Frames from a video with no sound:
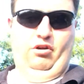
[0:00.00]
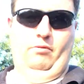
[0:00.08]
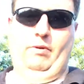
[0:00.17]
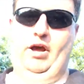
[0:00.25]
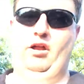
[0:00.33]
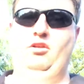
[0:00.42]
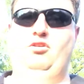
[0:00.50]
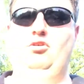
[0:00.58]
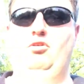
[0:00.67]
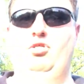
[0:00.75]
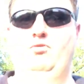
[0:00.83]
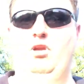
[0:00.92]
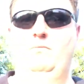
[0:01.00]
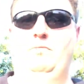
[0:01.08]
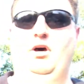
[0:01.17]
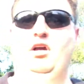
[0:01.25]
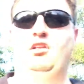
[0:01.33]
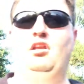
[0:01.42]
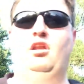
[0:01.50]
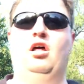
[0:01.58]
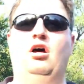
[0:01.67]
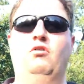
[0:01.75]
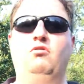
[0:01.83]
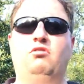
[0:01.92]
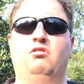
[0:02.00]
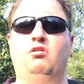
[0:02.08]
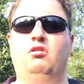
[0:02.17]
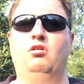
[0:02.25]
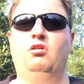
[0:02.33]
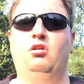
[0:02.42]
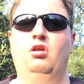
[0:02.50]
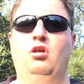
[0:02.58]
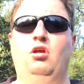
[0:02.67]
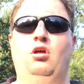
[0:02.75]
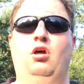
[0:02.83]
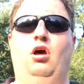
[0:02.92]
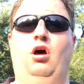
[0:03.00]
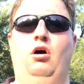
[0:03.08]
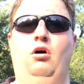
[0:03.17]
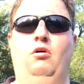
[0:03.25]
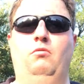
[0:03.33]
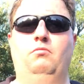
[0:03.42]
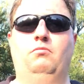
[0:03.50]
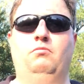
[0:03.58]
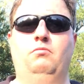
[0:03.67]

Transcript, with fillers: They're about two, three bucks at Lowe's. Um,